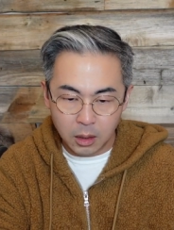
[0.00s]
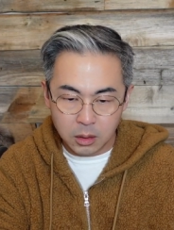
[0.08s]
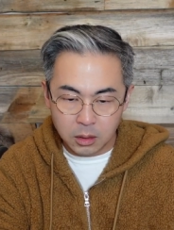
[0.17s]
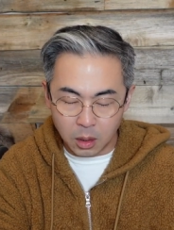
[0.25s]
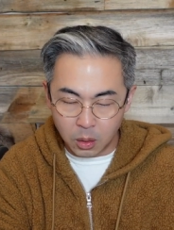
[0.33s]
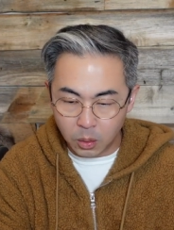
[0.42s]

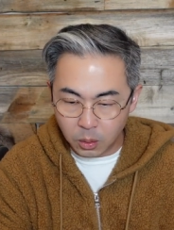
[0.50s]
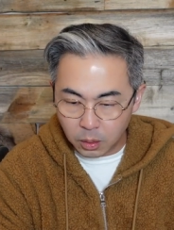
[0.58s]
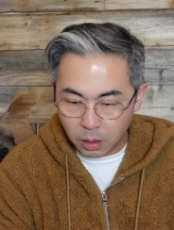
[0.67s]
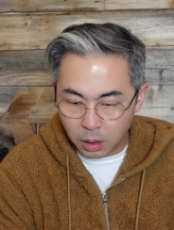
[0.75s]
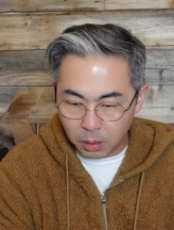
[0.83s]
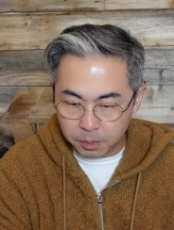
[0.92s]
So,
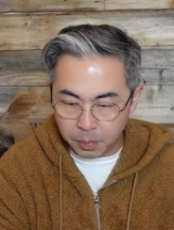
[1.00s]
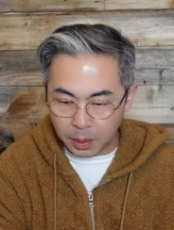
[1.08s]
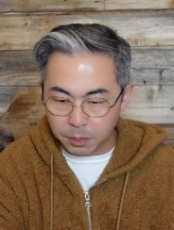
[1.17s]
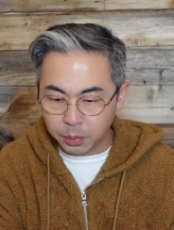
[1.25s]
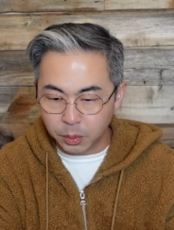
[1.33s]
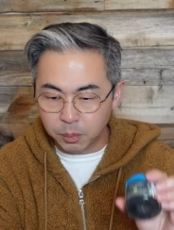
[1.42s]

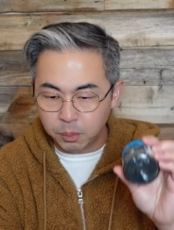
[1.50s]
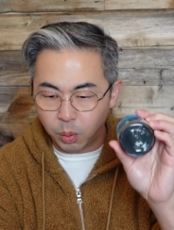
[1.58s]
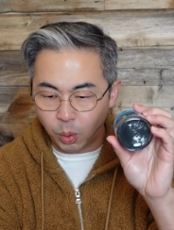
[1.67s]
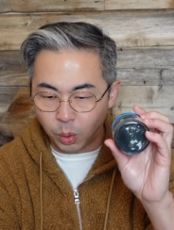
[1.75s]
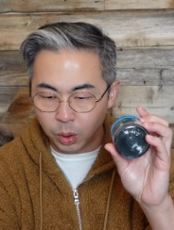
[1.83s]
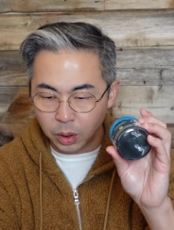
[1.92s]
Bamboo
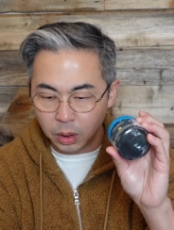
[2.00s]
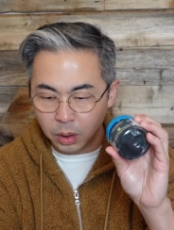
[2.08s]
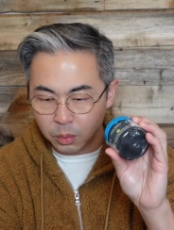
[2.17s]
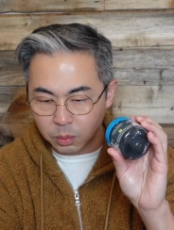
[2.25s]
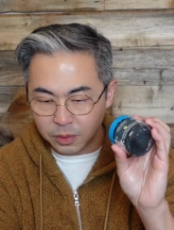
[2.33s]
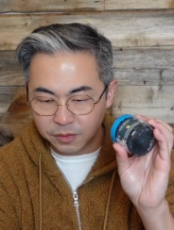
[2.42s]
Pore
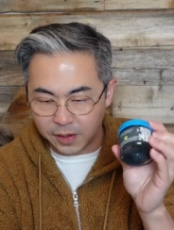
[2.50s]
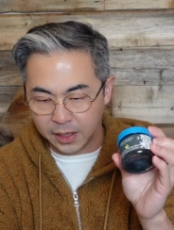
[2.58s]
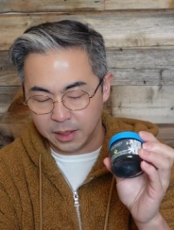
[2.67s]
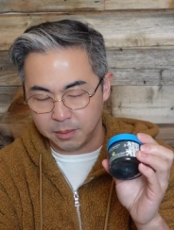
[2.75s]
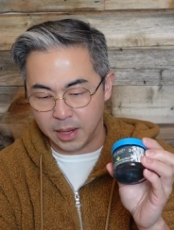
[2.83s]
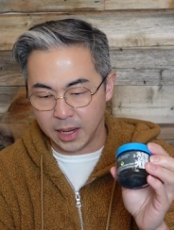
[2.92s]

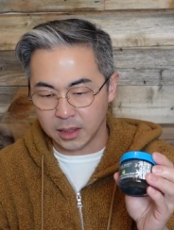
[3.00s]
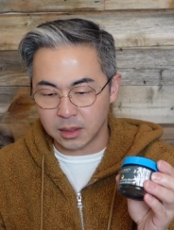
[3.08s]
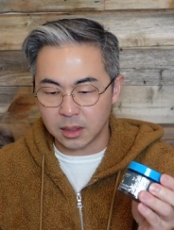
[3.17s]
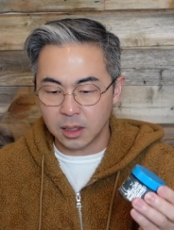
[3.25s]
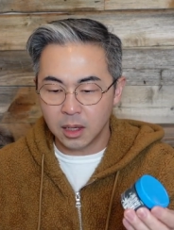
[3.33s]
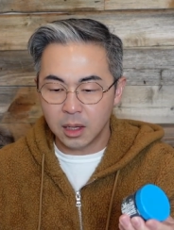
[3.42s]
Refining
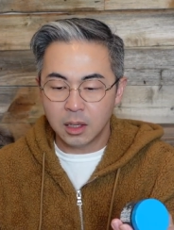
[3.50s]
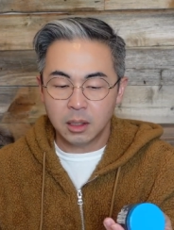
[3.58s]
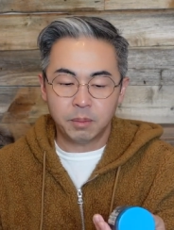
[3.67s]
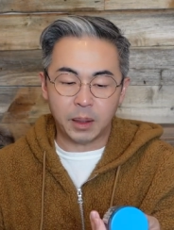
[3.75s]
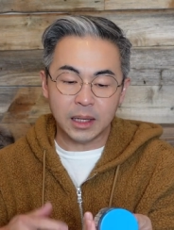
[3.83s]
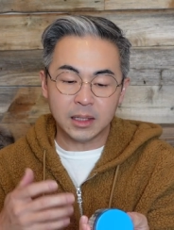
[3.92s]
Mask.
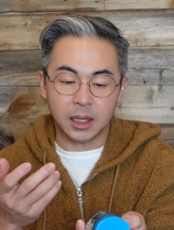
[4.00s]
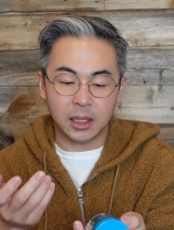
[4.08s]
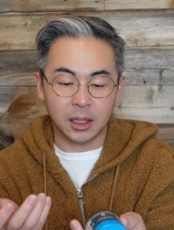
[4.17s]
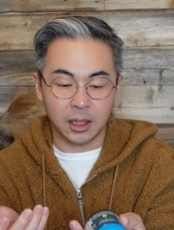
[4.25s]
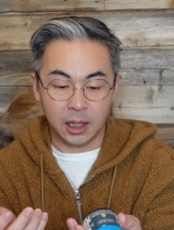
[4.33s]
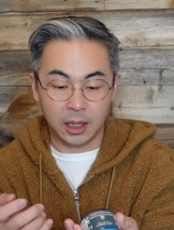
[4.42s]

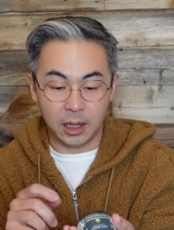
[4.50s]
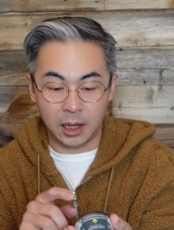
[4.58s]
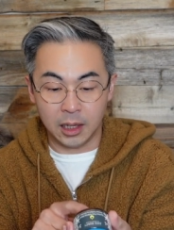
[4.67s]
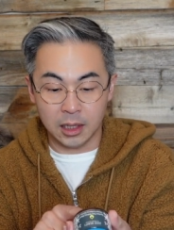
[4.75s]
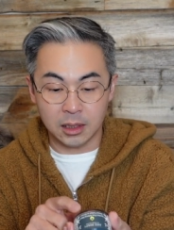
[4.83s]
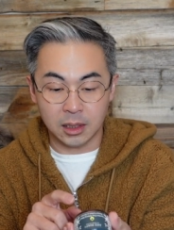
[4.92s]
Basically, it
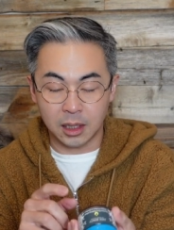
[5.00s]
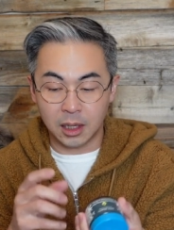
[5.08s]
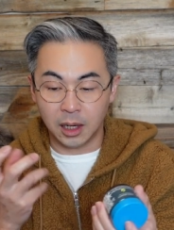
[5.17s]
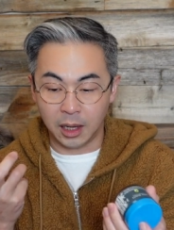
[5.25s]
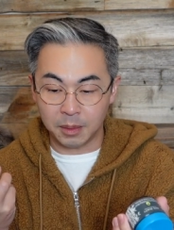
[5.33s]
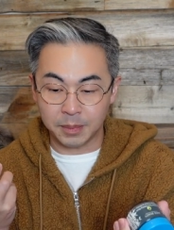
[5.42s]
is a
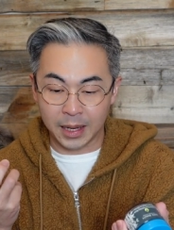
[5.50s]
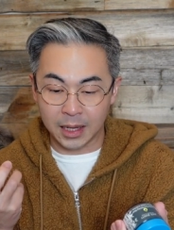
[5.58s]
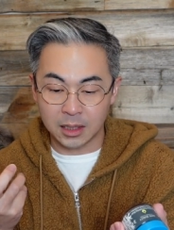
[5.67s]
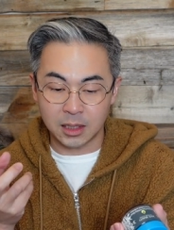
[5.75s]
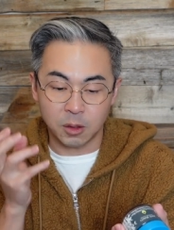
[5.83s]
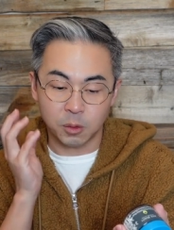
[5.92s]
clay
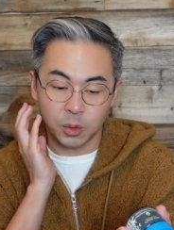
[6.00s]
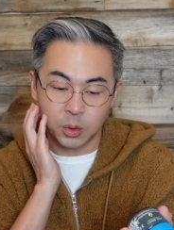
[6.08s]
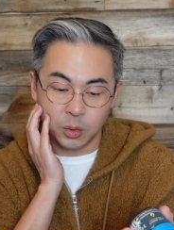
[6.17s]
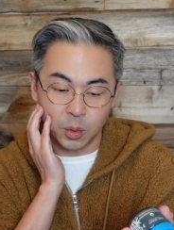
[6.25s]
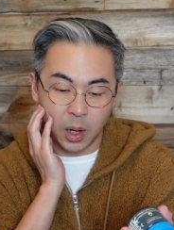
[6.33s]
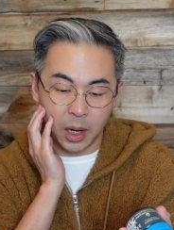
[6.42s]
mask. It will
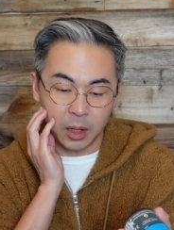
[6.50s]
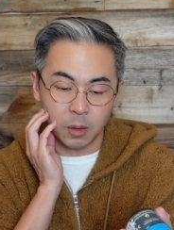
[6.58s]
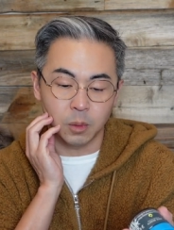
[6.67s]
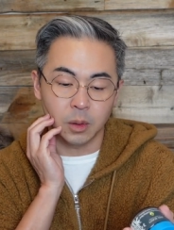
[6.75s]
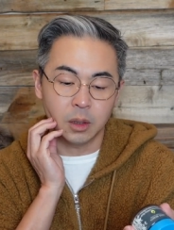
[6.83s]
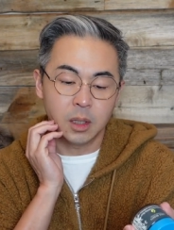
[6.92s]
dry, it
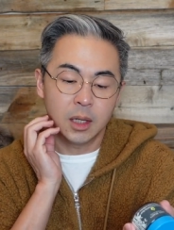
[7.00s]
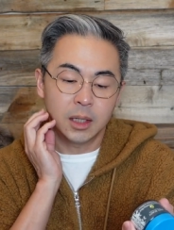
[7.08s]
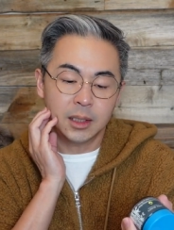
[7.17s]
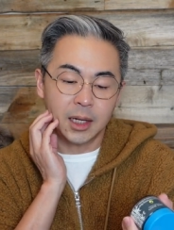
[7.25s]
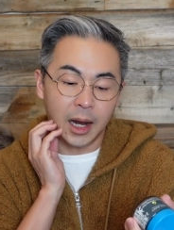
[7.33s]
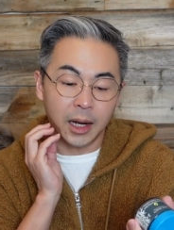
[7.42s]
will
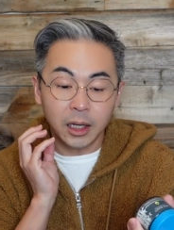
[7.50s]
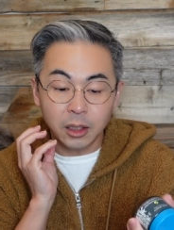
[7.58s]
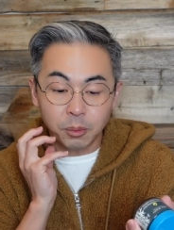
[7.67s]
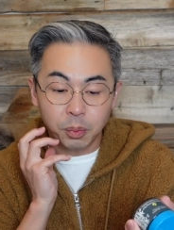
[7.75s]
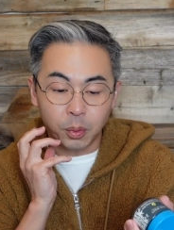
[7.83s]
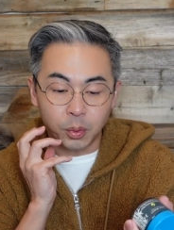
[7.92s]
tighten
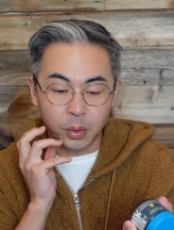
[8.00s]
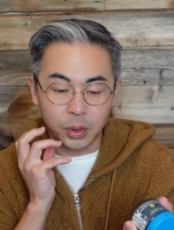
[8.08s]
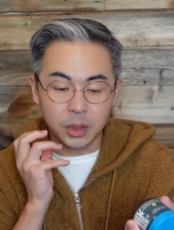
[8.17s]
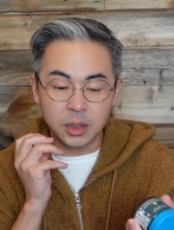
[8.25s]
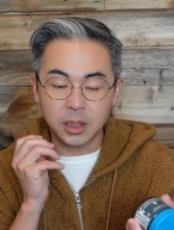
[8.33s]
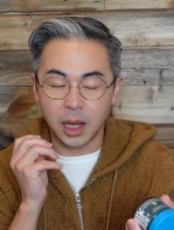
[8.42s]
the
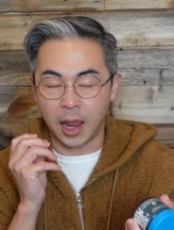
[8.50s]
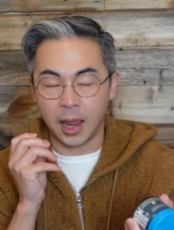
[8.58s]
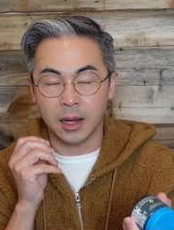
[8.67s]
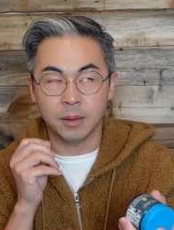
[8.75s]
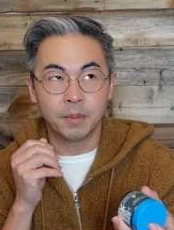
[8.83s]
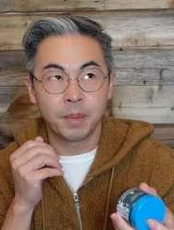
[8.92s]
pores
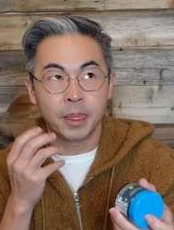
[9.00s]
and